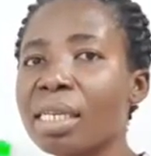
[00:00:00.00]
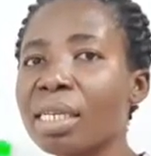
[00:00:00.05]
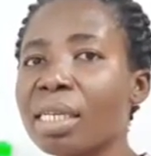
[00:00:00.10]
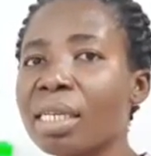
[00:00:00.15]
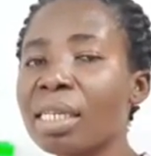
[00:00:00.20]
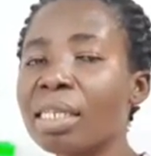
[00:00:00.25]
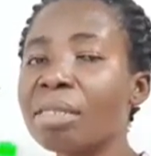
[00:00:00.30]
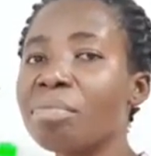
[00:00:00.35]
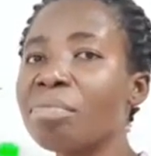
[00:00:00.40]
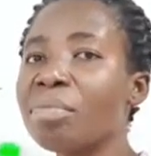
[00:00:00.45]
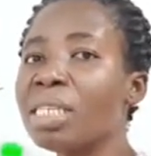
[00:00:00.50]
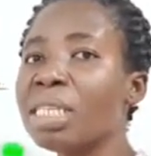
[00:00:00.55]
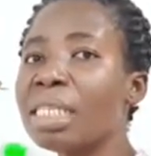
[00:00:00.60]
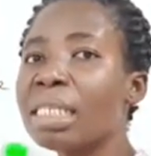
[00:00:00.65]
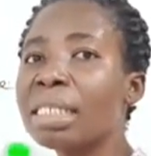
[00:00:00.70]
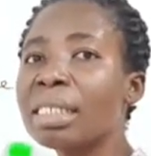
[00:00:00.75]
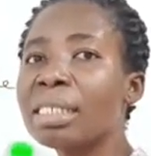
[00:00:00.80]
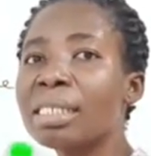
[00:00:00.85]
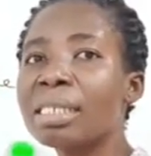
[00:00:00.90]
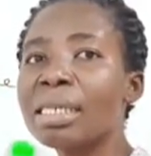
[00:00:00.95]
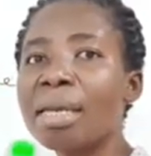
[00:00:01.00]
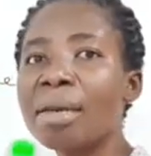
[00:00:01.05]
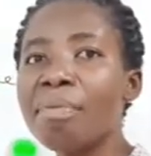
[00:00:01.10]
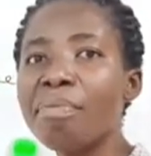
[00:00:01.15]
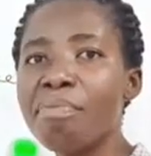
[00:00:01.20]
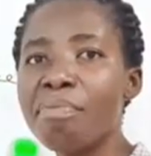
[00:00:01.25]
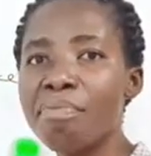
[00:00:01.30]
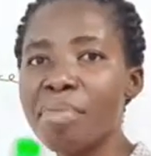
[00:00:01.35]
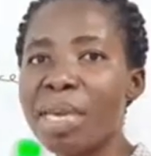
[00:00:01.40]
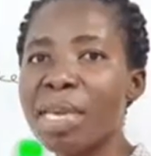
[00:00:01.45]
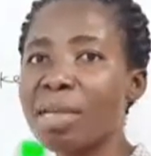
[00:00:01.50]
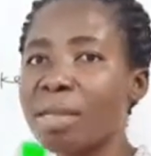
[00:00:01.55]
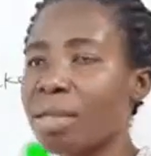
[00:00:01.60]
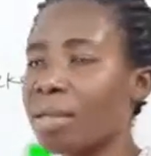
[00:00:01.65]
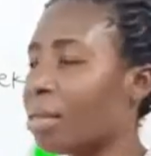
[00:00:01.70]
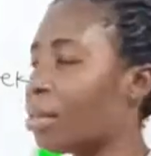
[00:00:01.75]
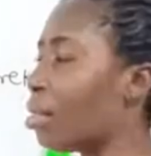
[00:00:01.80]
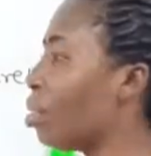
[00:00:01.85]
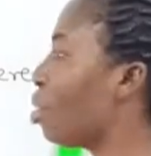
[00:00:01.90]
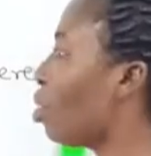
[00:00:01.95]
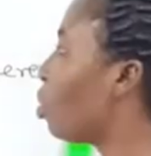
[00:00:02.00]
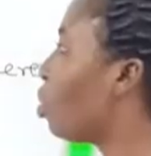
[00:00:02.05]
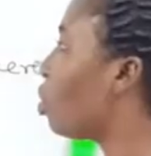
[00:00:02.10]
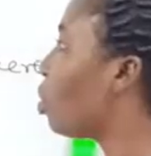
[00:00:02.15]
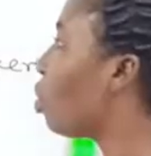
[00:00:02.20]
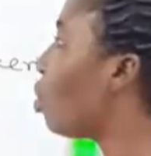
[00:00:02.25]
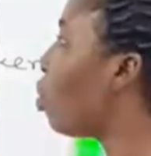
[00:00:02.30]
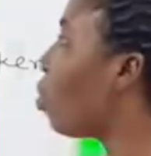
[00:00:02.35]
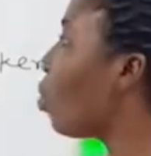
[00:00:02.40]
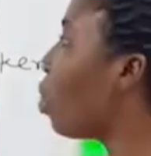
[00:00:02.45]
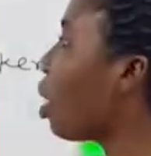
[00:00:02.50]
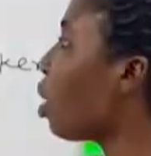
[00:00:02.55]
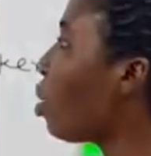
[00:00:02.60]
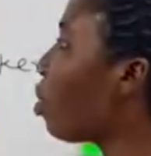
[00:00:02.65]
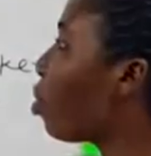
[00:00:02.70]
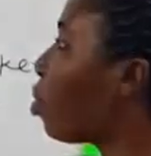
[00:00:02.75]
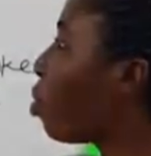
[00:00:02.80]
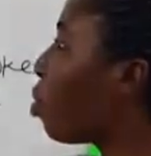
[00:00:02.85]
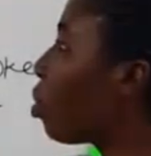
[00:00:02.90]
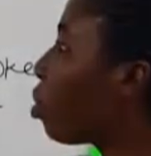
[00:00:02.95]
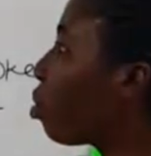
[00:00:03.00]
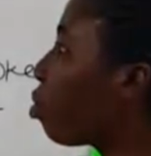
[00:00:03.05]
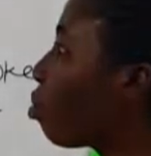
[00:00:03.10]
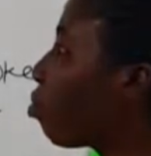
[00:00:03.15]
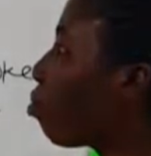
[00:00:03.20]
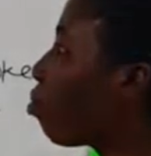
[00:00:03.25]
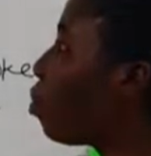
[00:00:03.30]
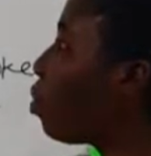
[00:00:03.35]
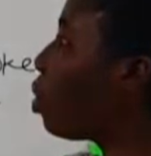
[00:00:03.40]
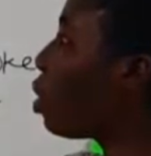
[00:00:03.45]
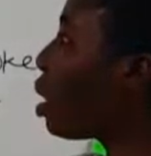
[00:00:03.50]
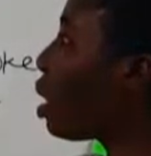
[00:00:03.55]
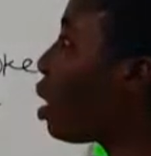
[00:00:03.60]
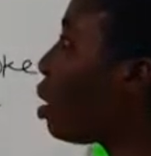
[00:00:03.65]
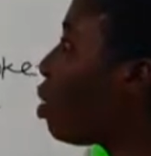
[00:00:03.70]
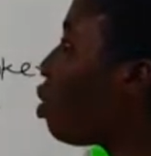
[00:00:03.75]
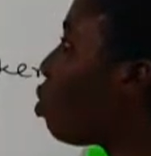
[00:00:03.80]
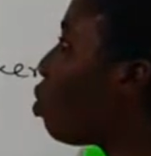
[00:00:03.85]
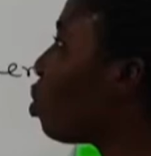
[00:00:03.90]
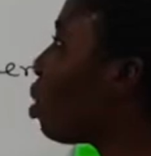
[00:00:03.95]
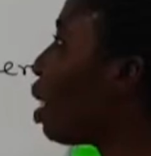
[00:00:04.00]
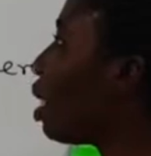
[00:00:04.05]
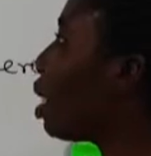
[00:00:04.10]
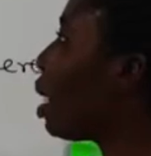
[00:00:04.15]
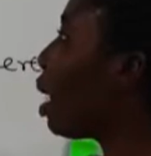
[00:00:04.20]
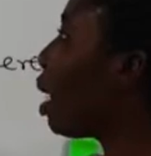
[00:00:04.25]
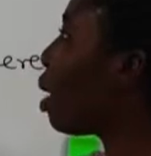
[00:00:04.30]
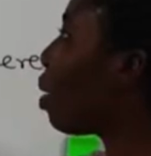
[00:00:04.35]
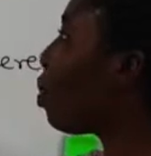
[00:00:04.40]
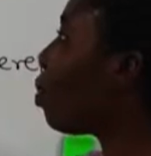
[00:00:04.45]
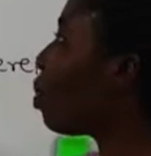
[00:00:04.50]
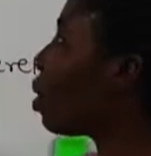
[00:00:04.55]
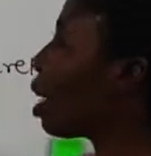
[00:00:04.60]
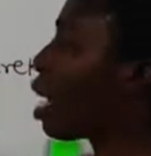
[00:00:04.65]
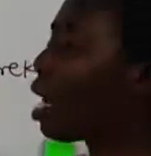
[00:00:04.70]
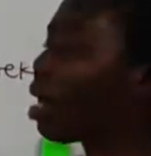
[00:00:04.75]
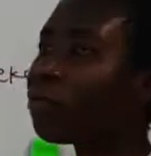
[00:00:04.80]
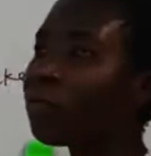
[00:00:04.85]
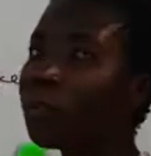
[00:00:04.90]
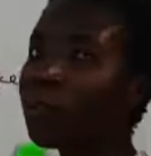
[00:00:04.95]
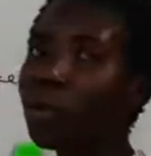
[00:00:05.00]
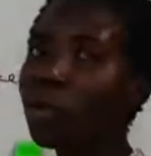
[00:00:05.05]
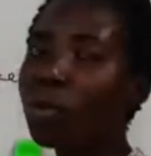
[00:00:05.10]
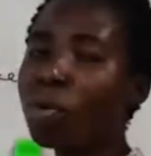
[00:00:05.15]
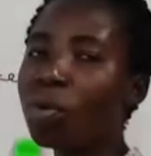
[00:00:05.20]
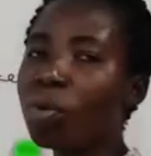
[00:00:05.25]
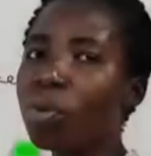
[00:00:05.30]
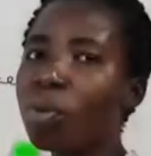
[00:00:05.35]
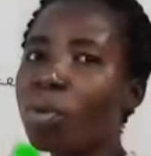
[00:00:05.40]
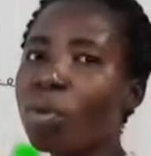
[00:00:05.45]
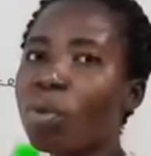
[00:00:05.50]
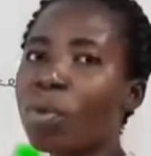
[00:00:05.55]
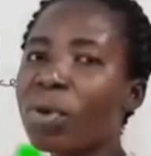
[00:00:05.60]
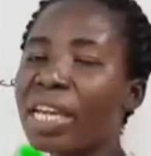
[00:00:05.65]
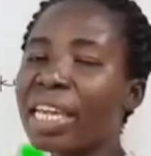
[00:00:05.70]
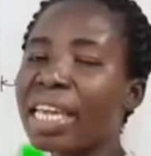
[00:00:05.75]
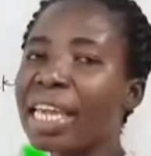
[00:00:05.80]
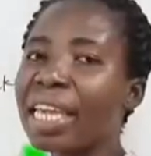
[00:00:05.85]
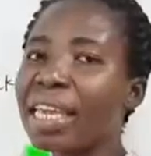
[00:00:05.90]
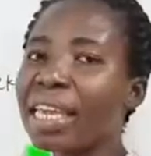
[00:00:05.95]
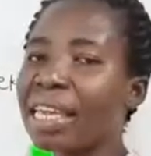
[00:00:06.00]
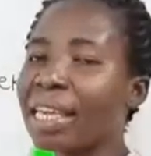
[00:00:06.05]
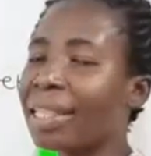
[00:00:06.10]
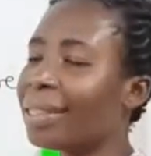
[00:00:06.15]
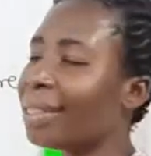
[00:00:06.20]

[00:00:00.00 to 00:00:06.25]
It means male. So when you put it together, we have Okeke,